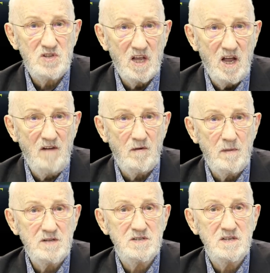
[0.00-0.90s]
the
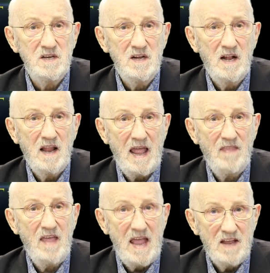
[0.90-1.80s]
governments
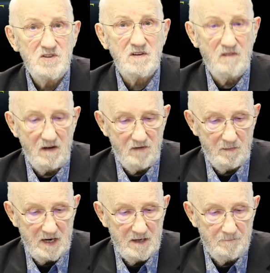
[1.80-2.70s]
and the heads of
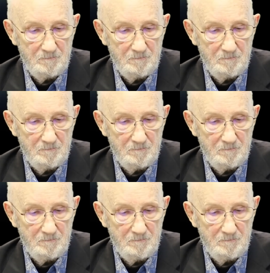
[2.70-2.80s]
government.